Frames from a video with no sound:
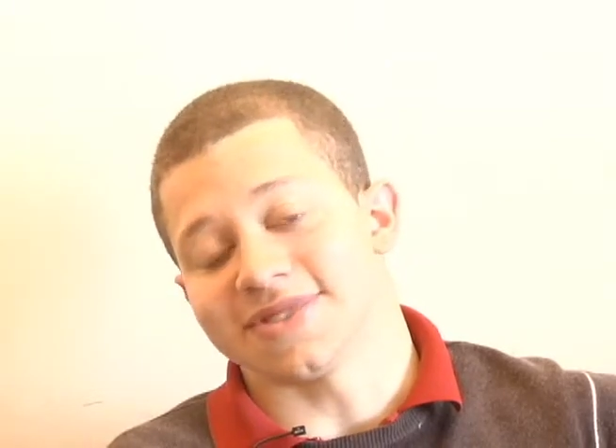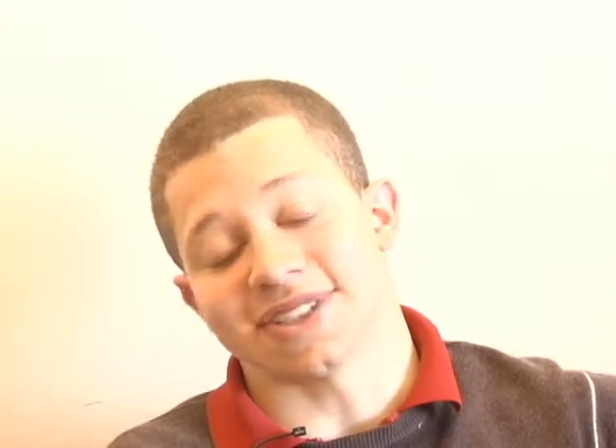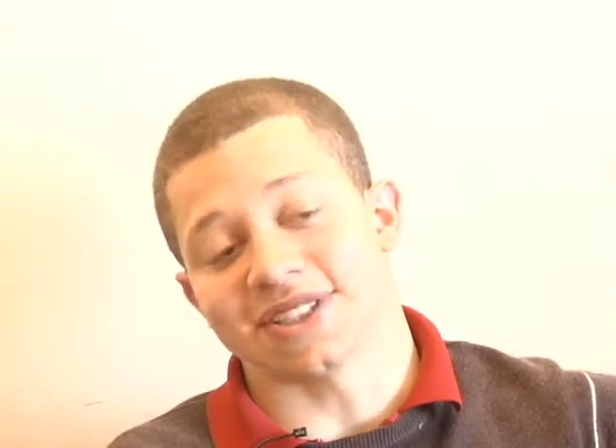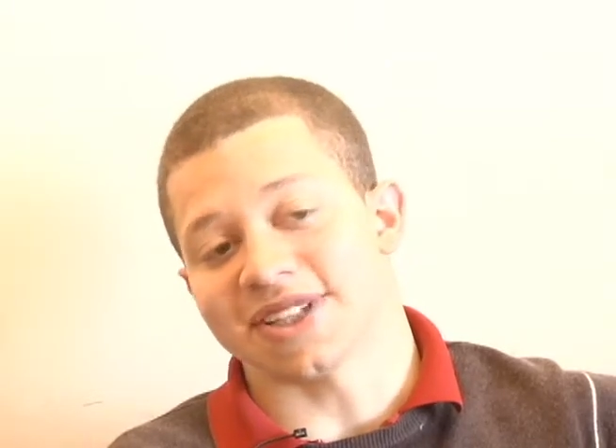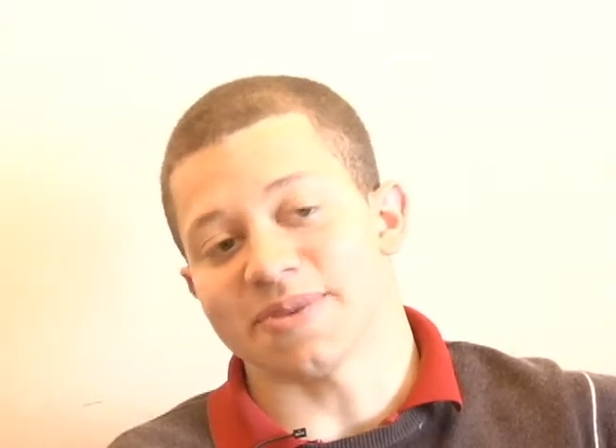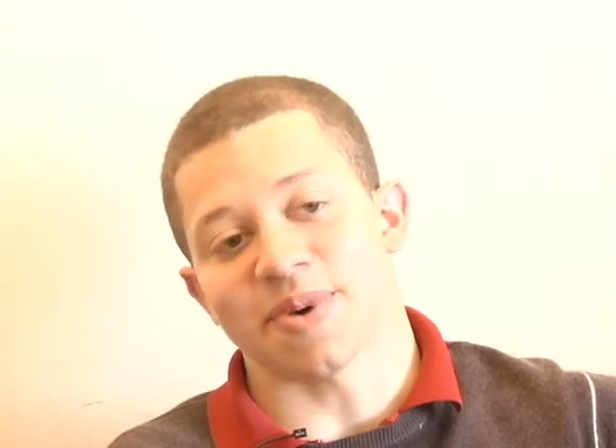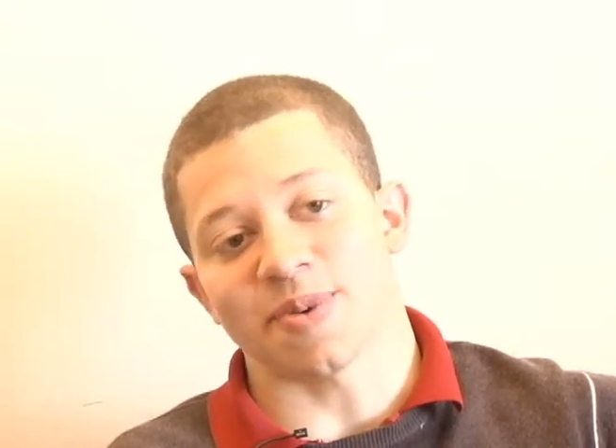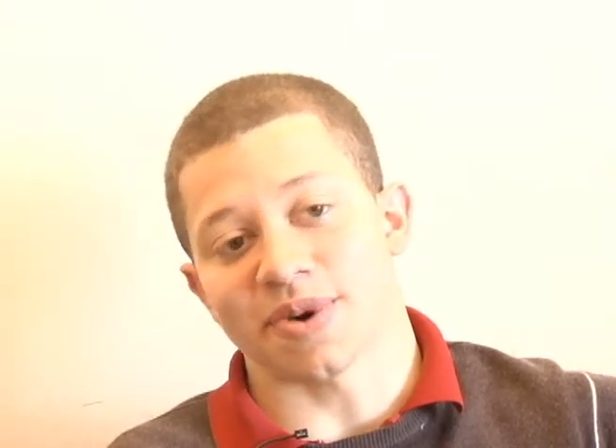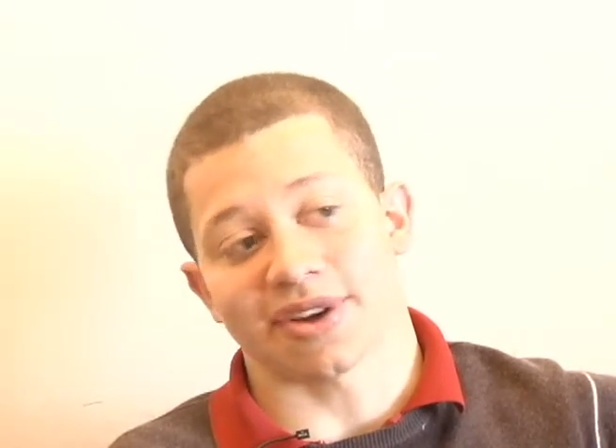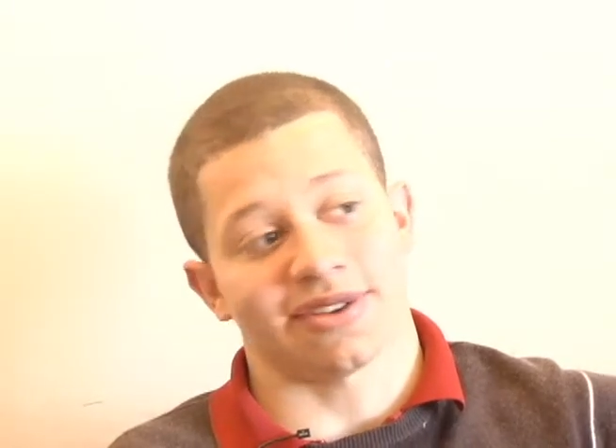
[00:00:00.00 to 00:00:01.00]
just keep on
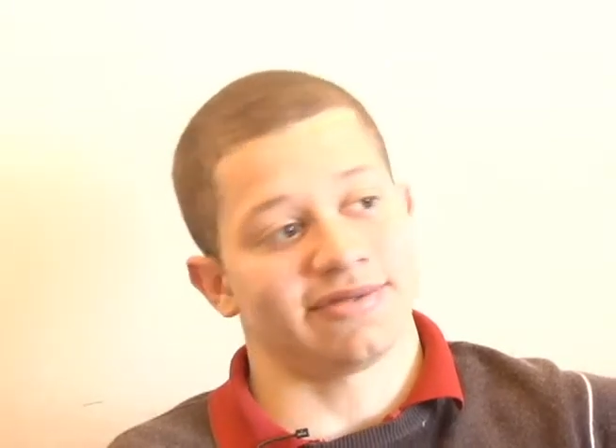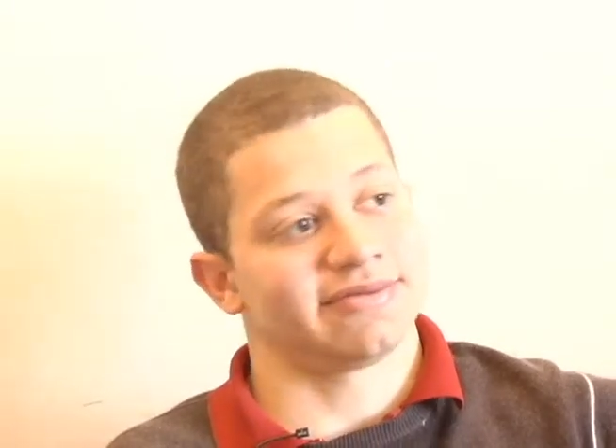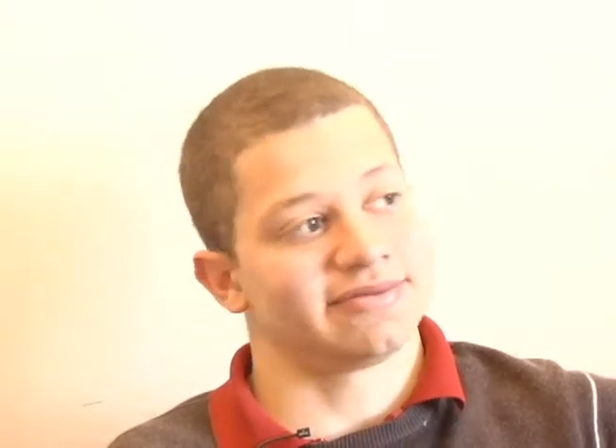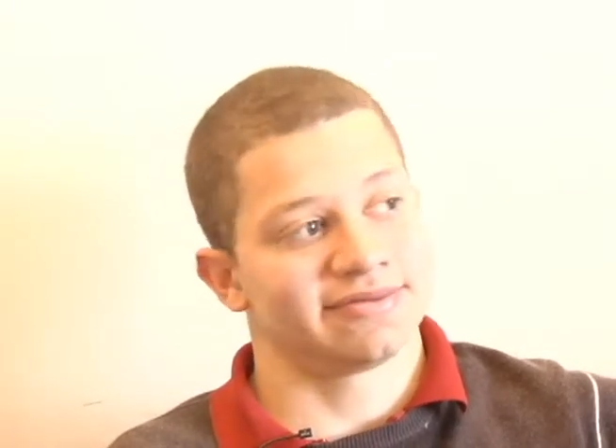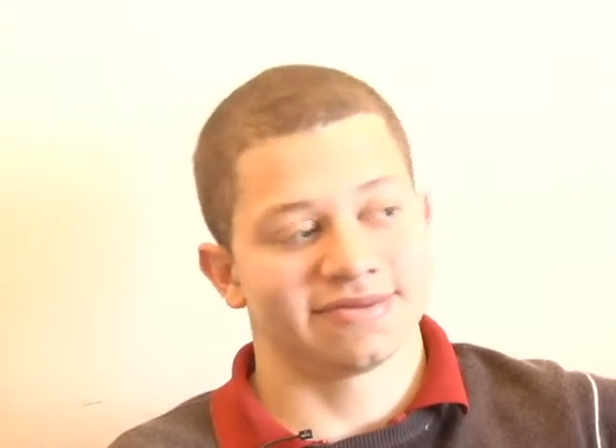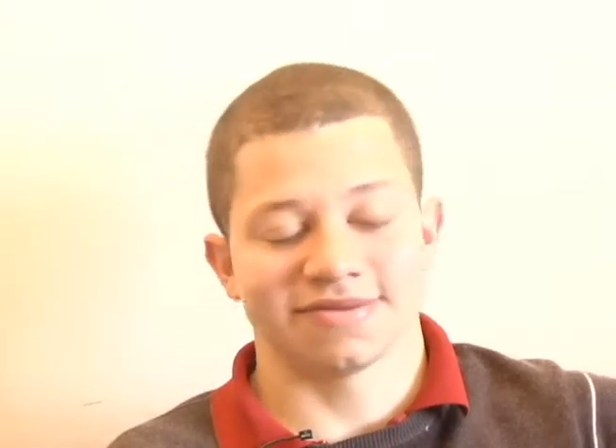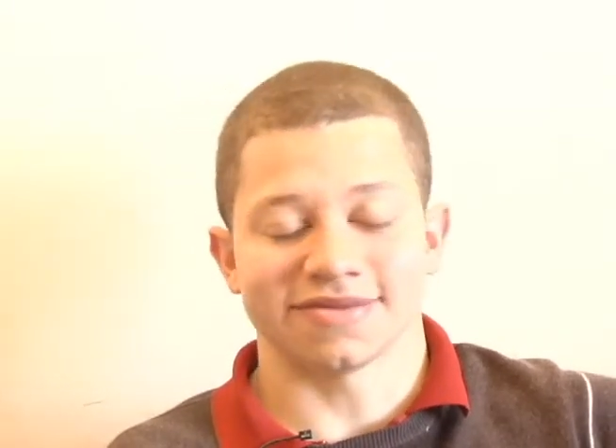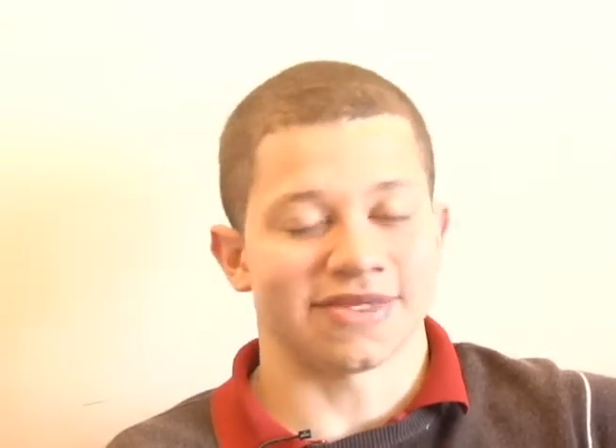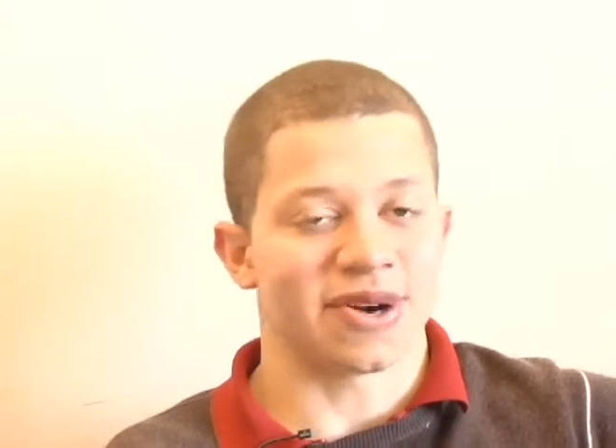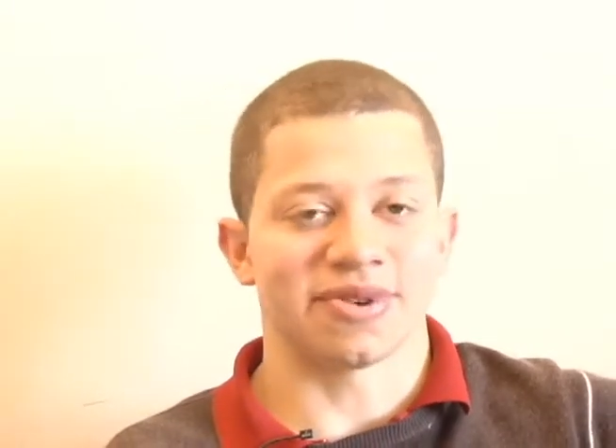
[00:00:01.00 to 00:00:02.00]
working,
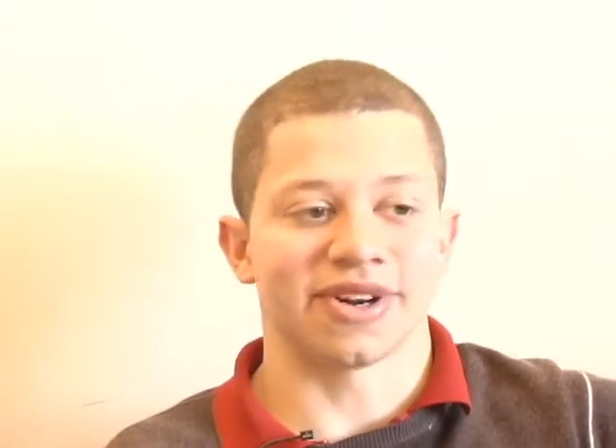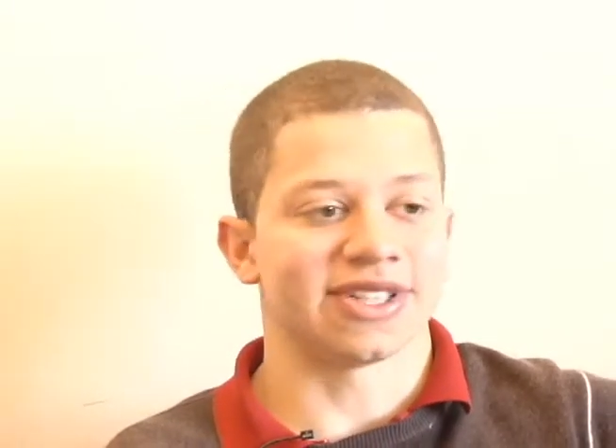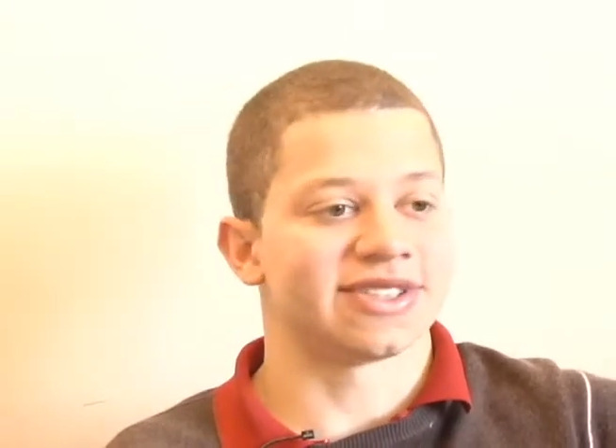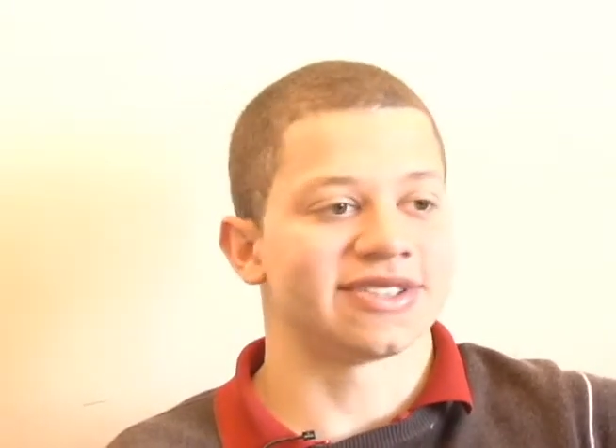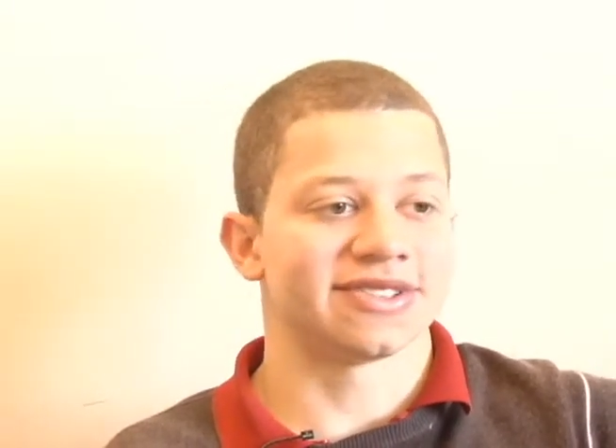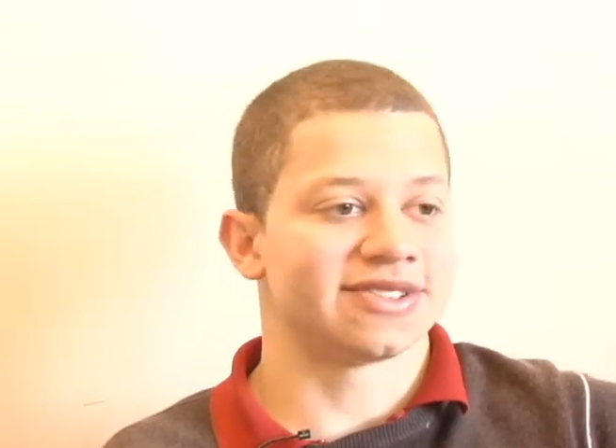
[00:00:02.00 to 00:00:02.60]
always,